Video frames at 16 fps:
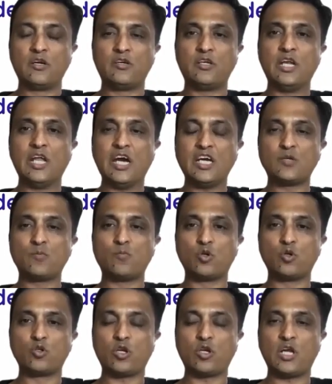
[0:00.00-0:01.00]

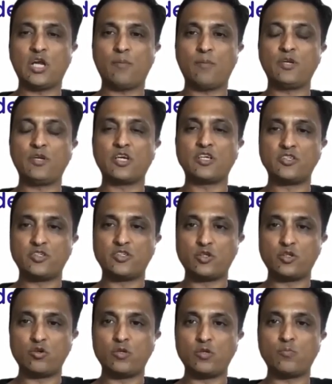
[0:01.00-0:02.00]
dashboards or application
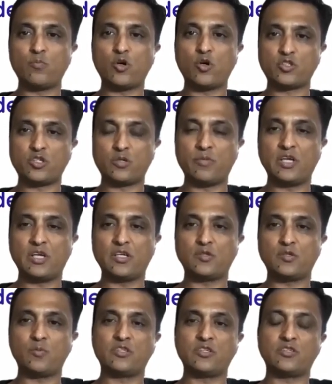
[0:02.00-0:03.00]
security posture
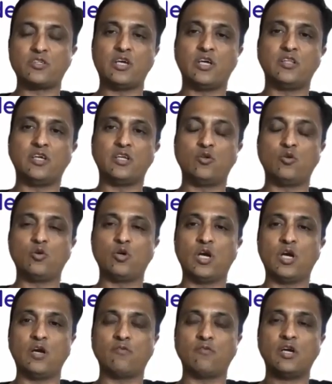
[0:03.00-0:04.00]
management, and then you
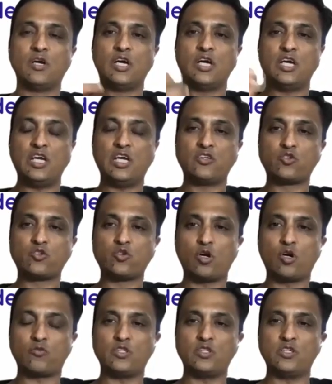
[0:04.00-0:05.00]
have
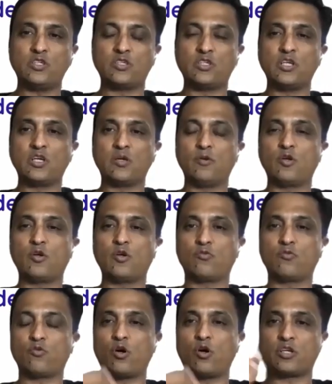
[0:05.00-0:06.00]
ASOC, which is a little bit of
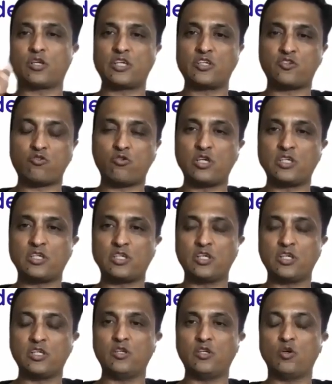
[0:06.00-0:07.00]

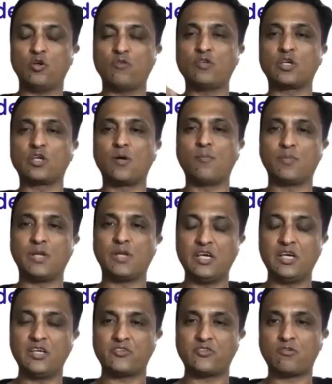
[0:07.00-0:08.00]
orchestration, and then you have the
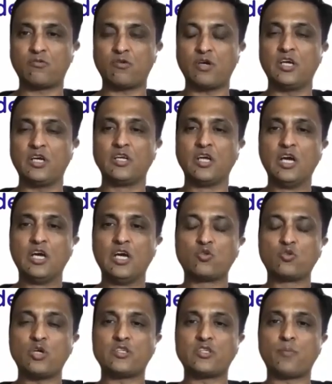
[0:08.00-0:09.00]
compliance, right?
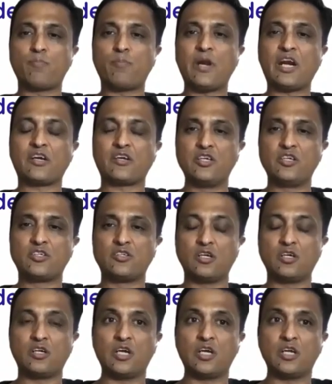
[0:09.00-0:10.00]
So as a
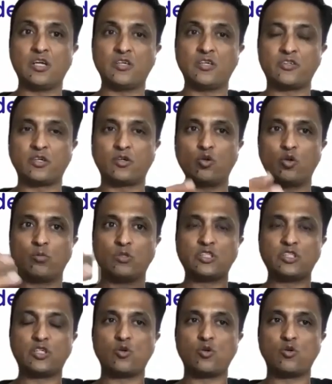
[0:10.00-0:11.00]
practitioner and as a global
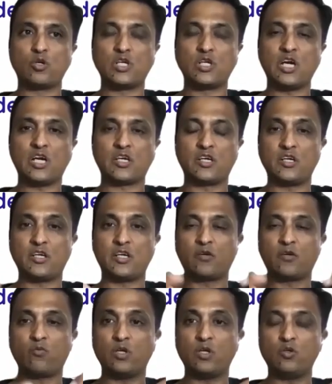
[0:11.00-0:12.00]
security
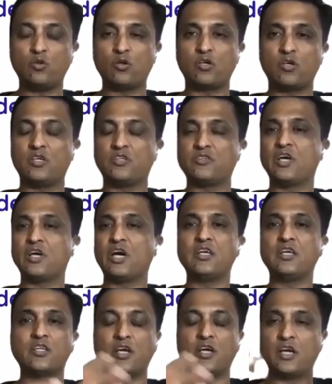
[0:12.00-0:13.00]
architect, when you're
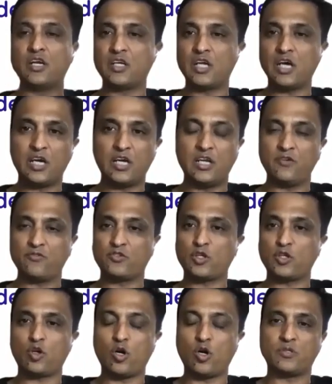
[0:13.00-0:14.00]
designing the entire
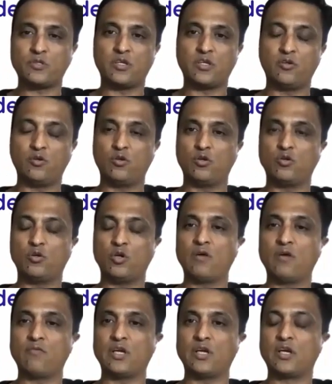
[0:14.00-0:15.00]
DevSecOps and you
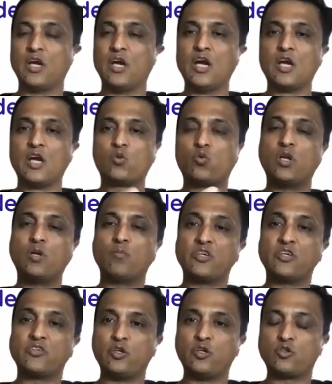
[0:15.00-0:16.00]
have like 20
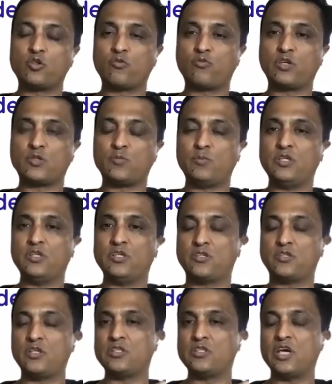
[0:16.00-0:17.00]
plus years of experience
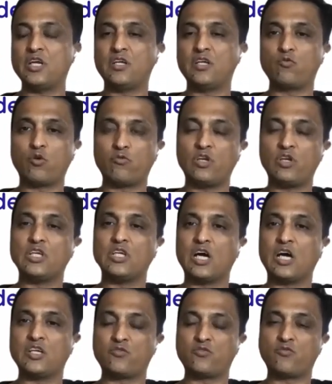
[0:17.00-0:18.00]
designing for very
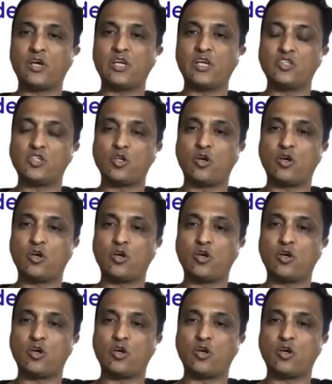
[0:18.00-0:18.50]
large financial